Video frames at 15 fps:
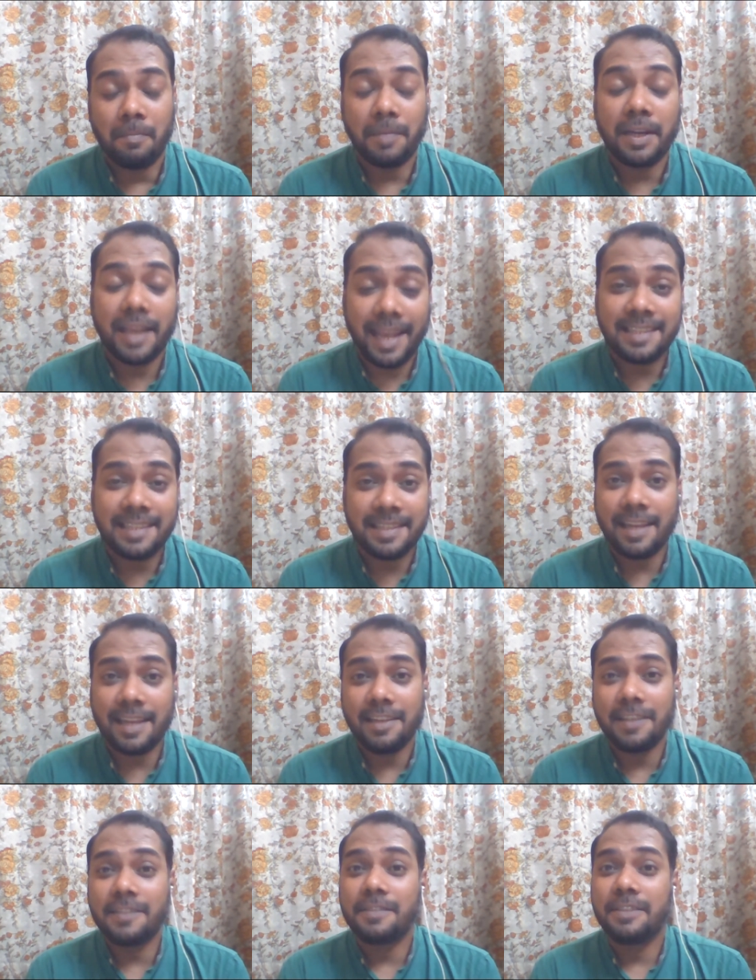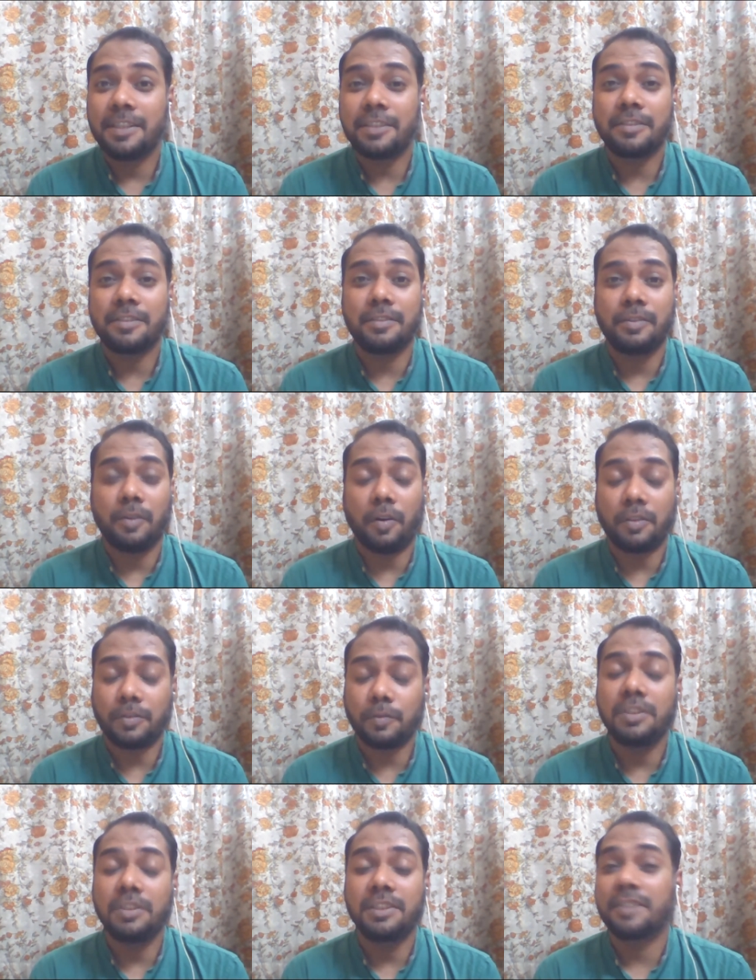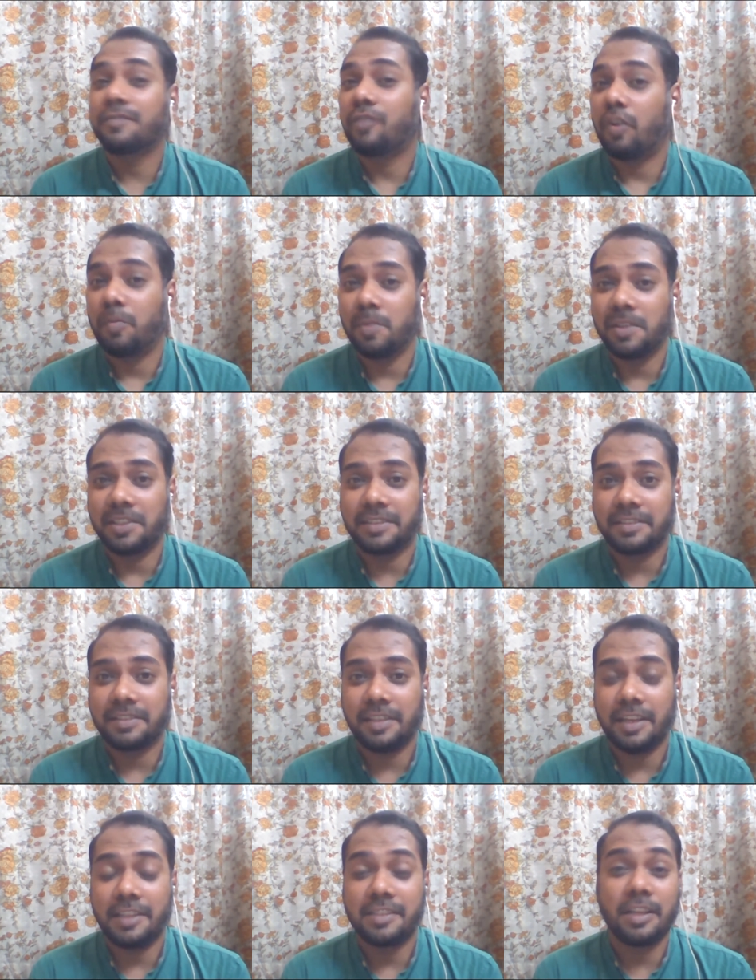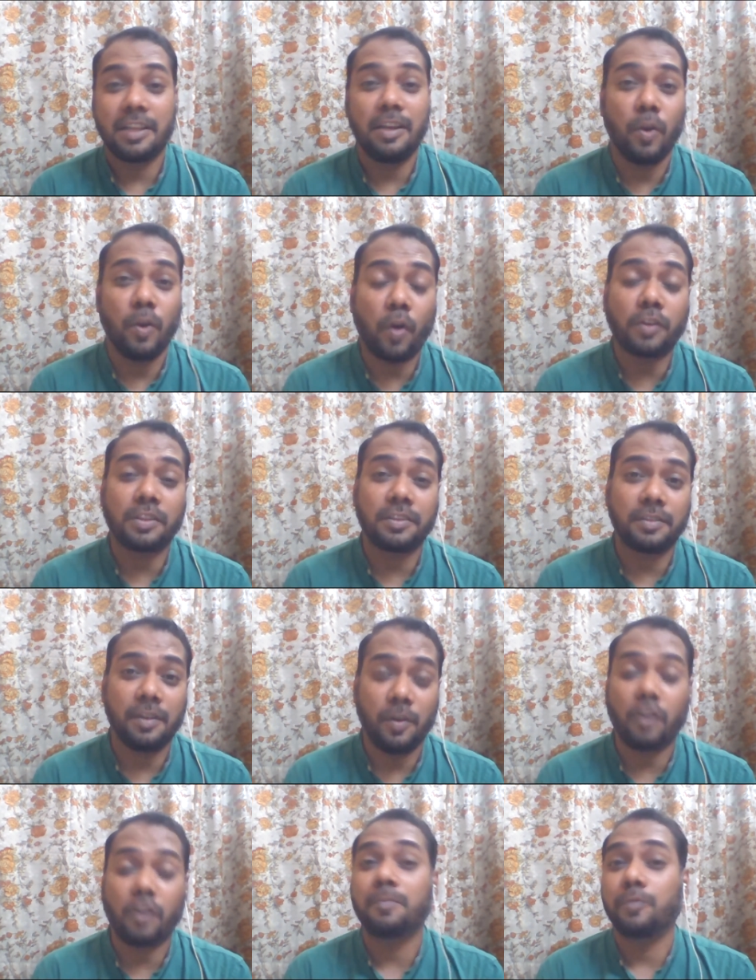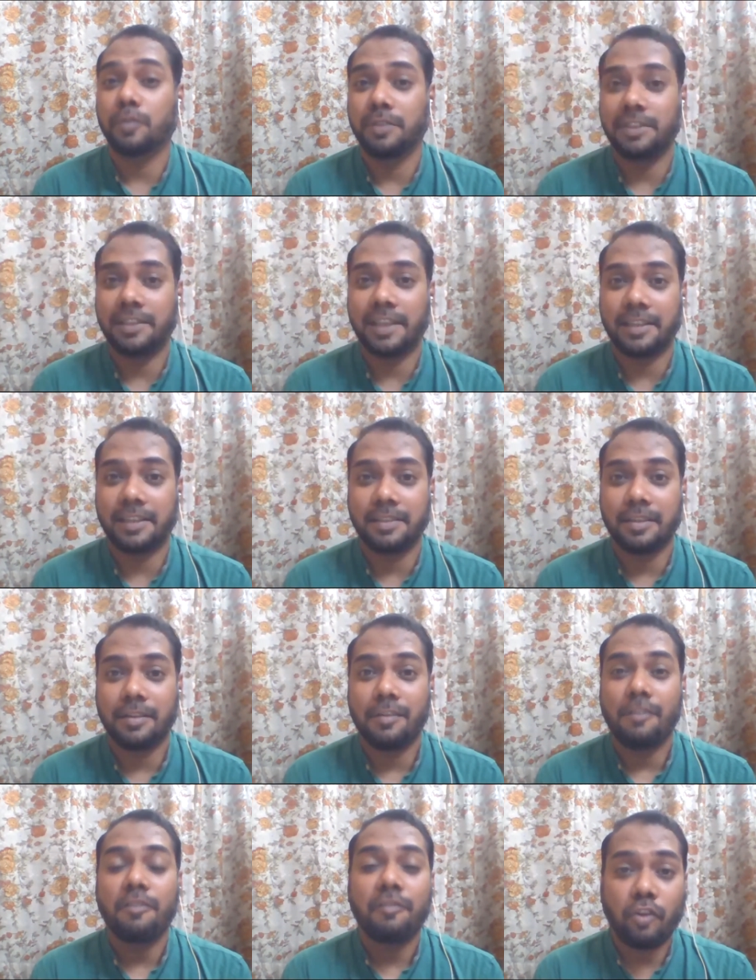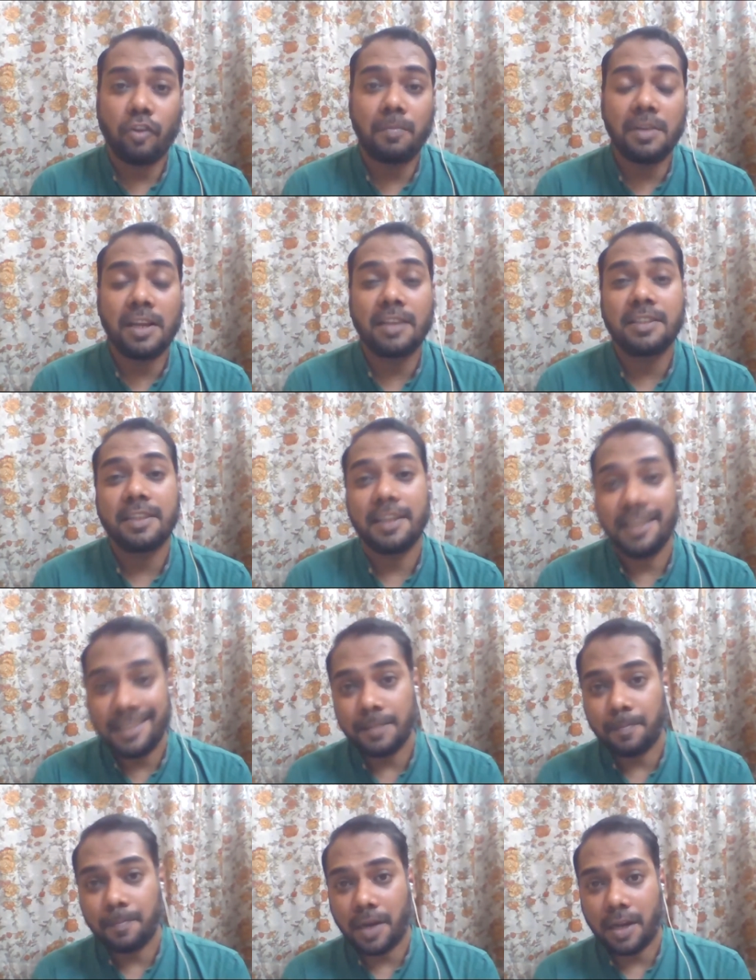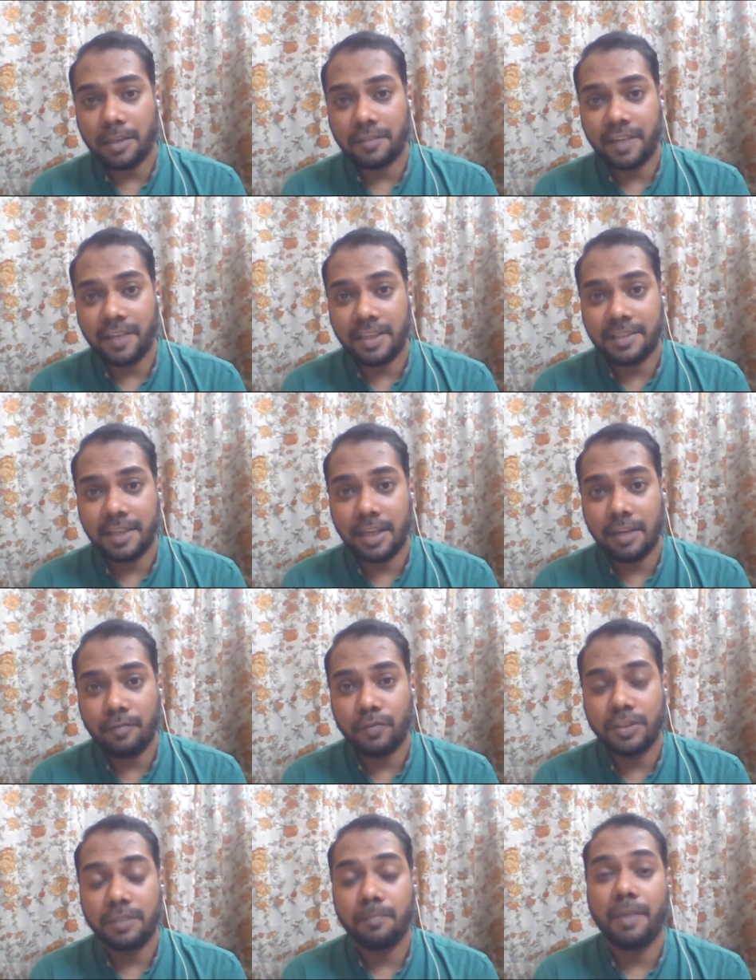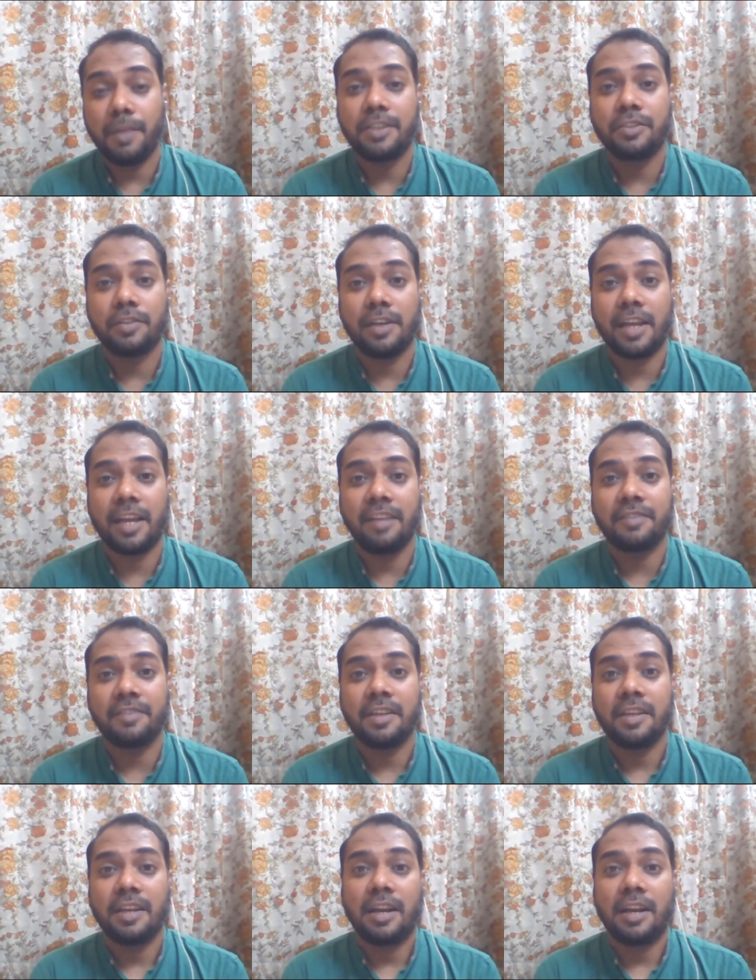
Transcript: But Excel is just not only just formulas, it's a lot, lot more than that formulas is a part of excel which makes your life